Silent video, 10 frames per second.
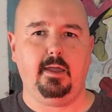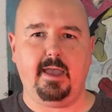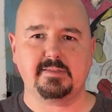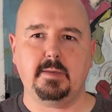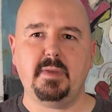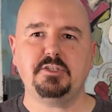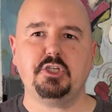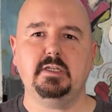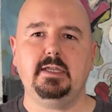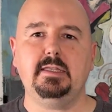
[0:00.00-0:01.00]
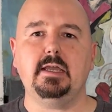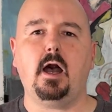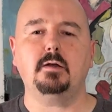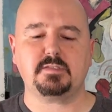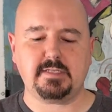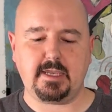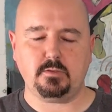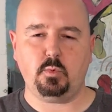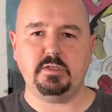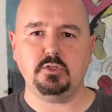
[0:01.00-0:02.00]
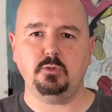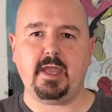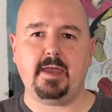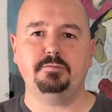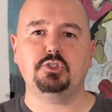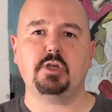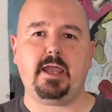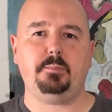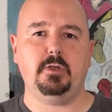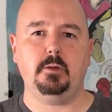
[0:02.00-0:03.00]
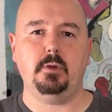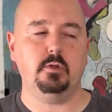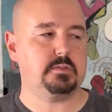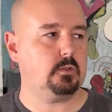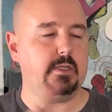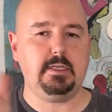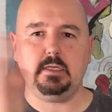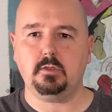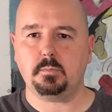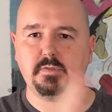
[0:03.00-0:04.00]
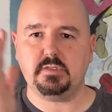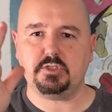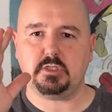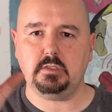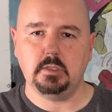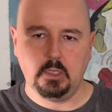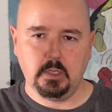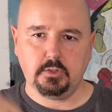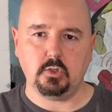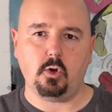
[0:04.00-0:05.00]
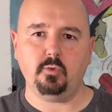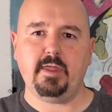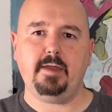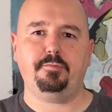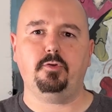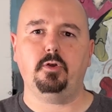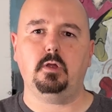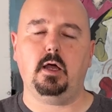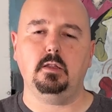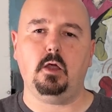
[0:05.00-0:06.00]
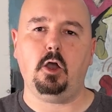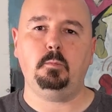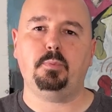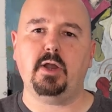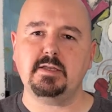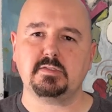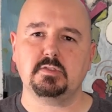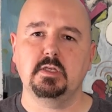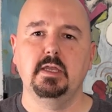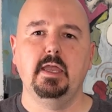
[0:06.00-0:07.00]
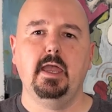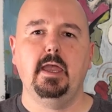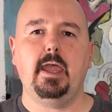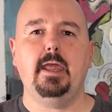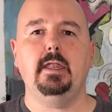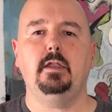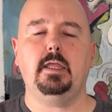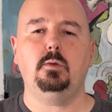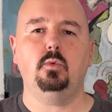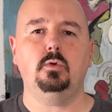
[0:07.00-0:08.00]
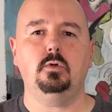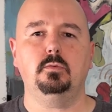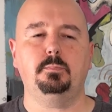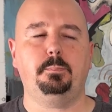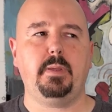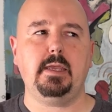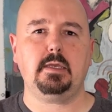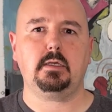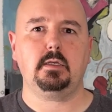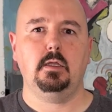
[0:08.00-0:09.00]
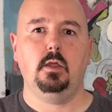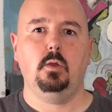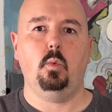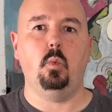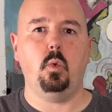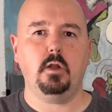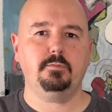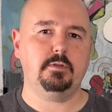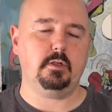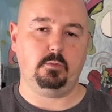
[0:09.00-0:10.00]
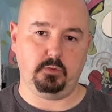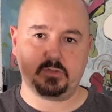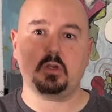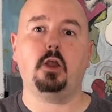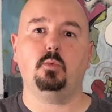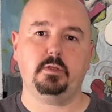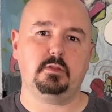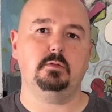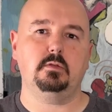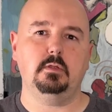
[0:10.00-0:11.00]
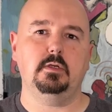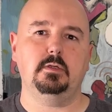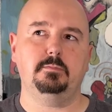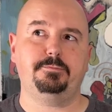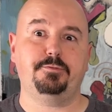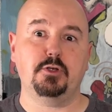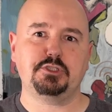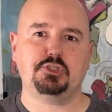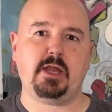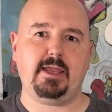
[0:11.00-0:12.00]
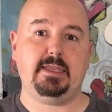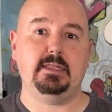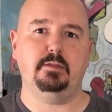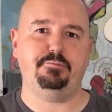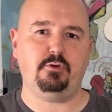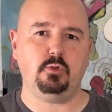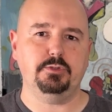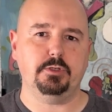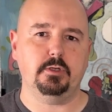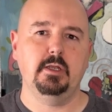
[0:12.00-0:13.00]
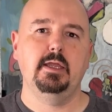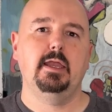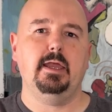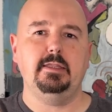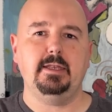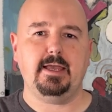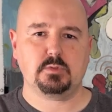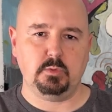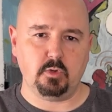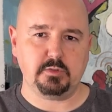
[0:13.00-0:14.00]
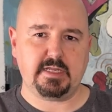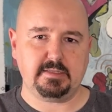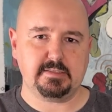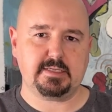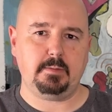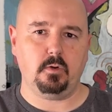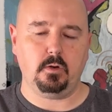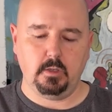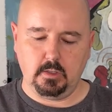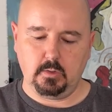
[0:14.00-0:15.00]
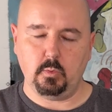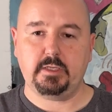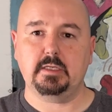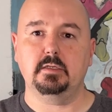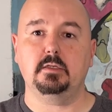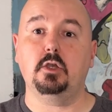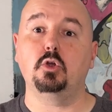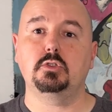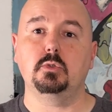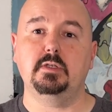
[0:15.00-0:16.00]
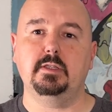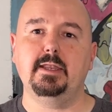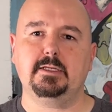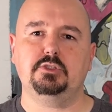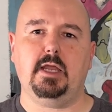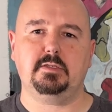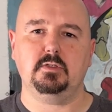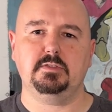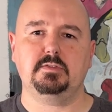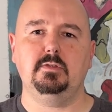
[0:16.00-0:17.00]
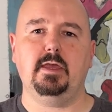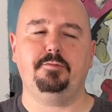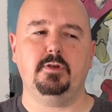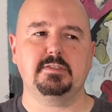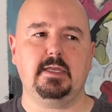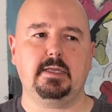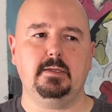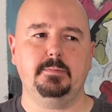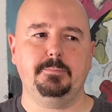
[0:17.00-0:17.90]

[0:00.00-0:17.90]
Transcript: as I mentioned, in the off state, we do have track player mode. So any other position, you hold that for a long press, and it will pick one of the, it will start with the first track in the folder, and then as we rotate the saber, we can go to the next track. So let's do that for a second.